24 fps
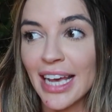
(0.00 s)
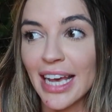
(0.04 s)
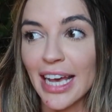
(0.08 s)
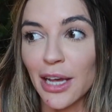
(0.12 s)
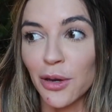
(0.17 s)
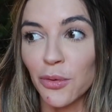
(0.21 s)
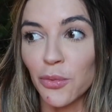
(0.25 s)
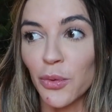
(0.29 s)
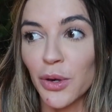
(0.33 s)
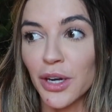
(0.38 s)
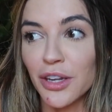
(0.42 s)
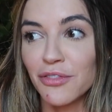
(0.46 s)

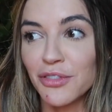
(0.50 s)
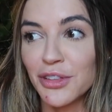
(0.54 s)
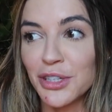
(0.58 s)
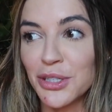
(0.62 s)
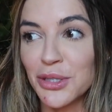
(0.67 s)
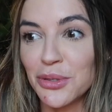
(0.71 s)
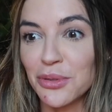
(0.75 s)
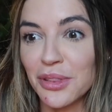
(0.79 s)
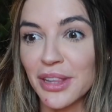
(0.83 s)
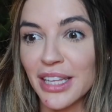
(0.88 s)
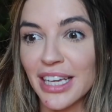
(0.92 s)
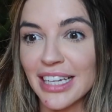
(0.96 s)
and one of the
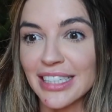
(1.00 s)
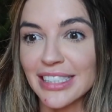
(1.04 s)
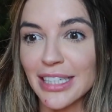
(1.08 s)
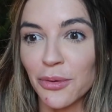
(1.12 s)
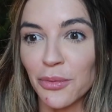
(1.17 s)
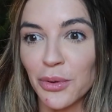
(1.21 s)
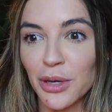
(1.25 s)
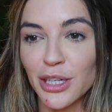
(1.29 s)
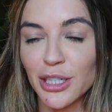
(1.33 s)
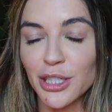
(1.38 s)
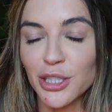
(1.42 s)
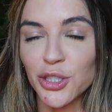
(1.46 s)
new things I
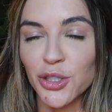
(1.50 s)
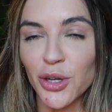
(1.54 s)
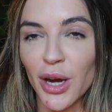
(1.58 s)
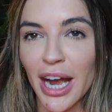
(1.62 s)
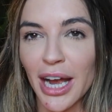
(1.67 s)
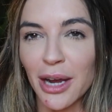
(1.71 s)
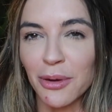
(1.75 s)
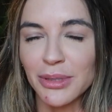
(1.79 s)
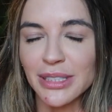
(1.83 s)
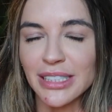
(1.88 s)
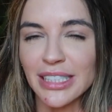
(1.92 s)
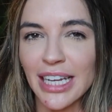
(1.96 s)
wanted to
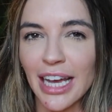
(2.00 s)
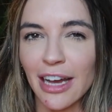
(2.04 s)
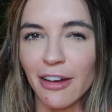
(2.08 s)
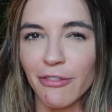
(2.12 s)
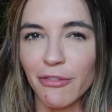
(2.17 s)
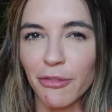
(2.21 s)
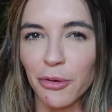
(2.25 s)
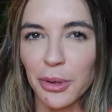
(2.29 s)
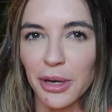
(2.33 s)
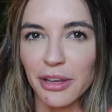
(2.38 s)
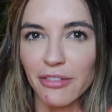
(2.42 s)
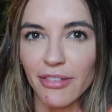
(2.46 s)
try was an
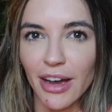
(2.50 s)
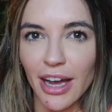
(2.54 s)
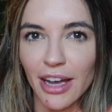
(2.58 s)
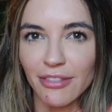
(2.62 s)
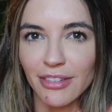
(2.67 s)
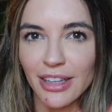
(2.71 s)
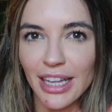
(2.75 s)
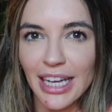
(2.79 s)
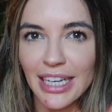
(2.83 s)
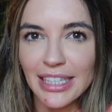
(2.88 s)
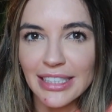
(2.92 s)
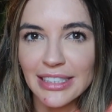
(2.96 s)
F45
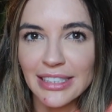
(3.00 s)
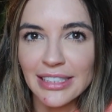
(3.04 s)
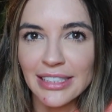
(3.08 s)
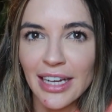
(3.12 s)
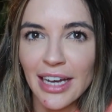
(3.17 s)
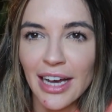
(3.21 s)
class.